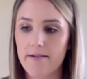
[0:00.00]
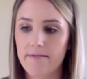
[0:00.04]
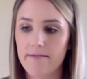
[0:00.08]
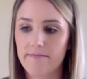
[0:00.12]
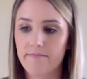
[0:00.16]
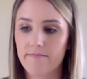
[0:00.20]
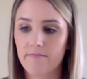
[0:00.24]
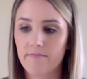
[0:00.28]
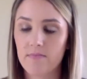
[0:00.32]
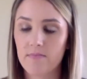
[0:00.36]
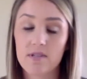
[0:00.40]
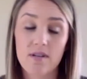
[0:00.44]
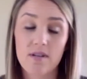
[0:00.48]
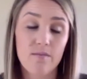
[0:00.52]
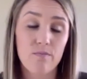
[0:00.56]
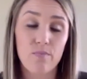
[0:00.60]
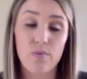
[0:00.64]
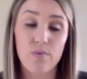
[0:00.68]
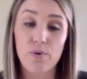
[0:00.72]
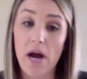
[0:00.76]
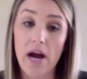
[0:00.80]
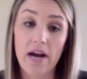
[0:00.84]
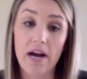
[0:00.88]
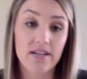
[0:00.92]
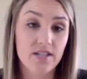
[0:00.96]
some
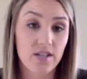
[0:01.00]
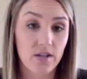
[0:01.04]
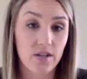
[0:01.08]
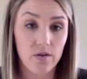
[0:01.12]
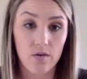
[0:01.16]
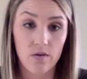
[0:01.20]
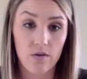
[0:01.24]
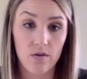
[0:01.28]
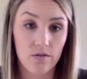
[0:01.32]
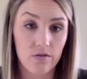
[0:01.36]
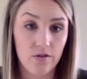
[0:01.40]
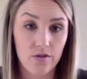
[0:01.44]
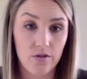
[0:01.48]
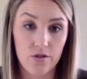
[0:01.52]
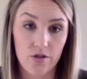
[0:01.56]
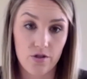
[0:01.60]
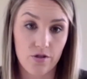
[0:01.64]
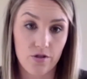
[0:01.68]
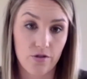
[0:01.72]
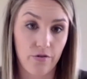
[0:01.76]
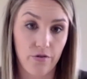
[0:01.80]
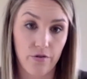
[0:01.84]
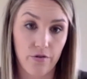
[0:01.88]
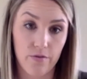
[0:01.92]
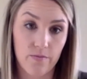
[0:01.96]
practical nutrition
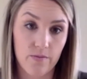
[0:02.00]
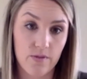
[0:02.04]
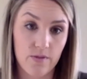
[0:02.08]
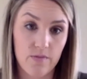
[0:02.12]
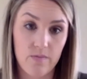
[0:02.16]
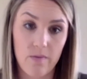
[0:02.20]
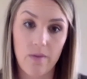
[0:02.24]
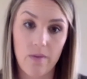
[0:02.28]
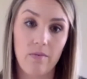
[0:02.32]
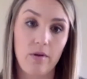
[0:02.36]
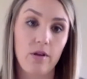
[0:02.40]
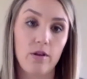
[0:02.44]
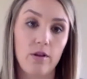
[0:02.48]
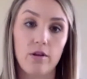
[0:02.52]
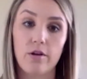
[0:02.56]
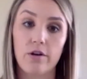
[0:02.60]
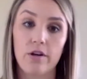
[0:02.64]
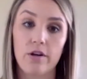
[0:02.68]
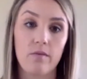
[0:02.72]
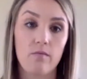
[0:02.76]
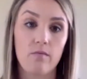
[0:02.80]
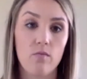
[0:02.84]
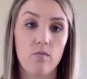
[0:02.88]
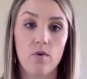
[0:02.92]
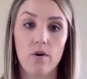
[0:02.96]
groups, maybe
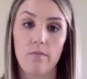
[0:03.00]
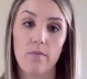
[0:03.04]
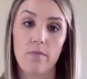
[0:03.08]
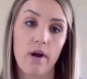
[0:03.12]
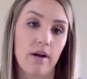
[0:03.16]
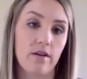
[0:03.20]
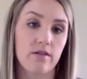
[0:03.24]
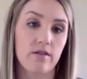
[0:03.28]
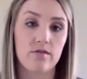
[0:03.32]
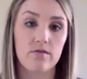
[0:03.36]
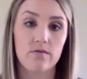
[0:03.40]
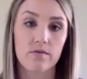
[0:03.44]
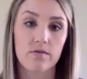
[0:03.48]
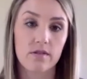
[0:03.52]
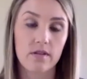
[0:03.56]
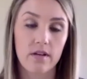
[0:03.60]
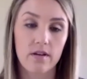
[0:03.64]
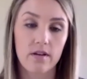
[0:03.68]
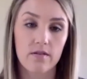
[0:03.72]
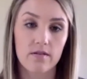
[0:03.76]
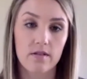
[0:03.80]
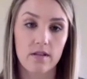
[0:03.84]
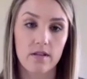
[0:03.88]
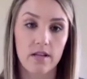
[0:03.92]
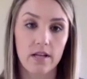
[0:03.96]
learning more practical
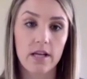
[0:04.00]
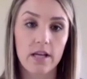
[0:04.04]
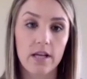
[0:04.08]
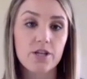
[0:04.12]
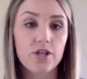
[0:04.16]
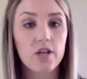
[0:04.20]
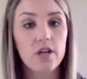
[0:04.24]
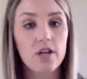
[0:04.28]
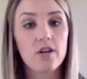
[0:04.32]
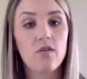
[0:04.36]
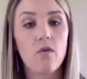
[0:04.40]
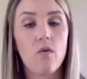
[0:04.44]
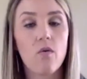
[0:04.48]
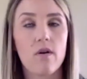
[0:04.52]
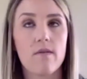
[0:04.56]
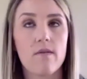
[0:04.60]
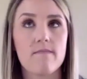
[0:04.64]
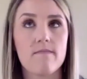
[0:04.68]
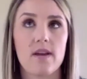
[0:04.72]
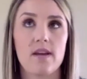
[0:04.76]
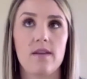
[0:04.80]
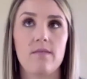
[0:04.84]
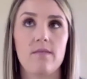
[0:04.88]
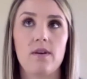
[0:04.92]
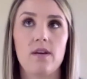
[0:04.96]
skills in the kitchen, or
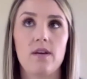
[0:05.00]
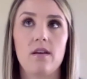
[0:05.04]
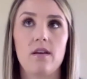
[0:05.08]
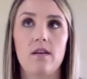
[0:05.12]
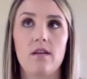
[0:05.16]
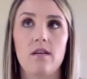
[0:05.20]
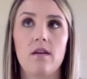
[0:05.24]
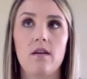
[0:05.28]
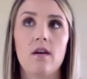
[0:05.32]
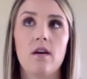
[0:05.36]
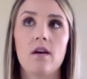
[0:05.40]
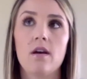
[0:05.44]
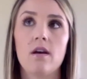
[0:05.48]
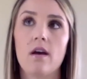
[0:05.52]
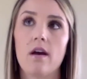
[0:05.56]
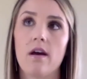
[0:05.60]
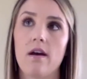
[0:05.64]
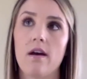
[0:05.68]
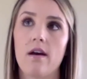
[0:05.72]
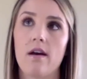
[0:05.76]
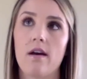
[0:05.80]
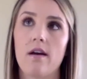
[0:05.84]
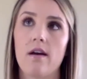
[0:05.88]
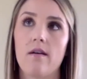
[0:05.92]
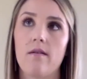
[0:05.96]
maybe
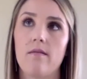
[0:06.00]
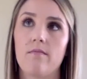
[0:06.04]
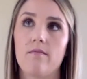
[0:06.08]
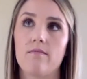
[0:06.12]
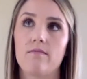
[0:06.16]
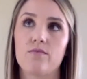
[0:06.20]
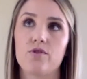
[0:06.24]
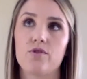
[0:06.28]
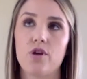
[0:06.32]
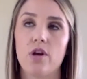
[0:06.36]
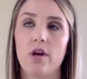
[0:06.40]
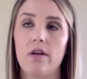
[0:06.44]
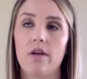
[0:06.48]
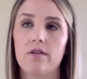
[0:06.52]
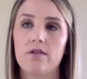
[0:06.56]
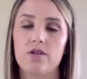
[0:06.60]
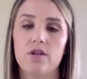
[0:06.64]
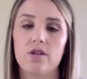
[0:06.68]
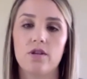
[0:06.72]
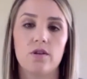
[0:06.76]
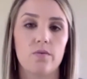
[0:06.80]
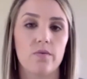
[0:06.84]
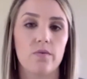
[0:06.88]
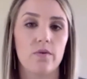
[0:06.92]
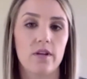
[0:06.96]
challenging
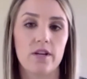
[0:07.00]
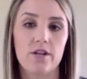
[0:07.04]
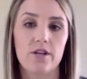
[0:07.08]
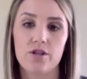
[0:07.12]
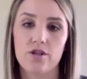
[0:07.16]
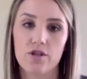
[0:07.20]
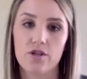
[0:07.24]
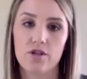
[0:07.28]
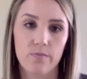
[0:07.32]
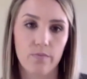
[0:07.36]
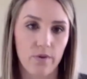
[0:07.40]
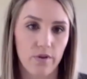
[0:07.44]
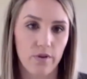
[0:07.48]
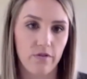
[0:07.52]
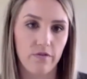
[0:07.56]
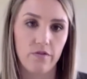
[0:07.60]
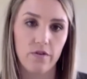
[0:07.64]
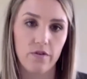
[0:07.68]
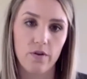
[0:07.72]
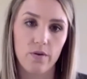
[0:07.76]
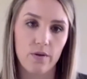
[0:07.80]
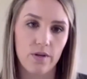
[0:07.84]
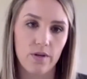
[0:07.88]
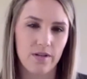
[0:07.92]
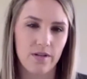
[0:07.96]
their relationship with
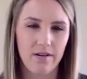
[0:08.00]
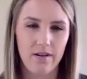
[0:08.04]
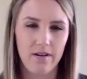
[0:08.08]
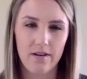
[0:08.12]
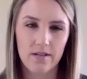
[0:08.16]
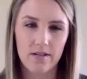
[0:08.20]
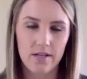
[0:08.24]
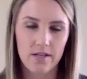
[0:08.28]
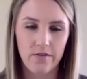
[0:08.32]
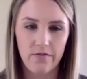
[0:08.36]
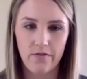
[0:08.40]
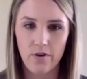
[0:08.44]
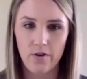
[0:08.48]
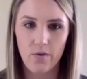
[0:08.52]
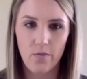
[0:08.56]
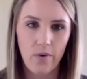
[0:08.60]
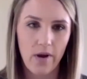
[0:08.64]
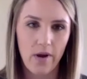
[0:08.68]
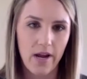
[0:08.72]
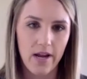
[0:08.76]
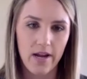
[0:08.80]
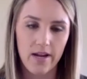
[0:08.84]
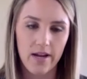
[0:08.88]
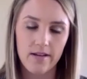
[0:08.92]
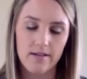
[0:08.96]
food in different
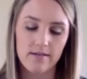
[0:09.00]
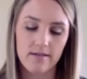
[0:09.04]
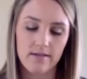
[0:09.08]
ways.